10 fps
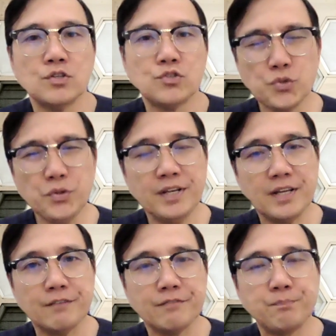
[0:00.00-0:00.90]
True
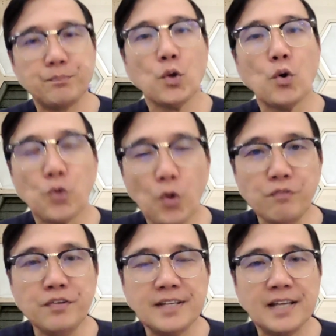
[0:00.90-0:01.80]
enough,
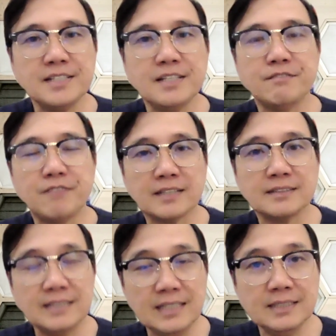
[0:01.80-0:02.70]
COVID-19
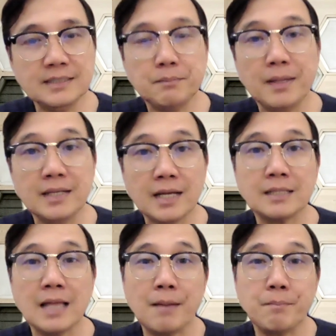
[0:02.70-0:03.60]
vaccines may not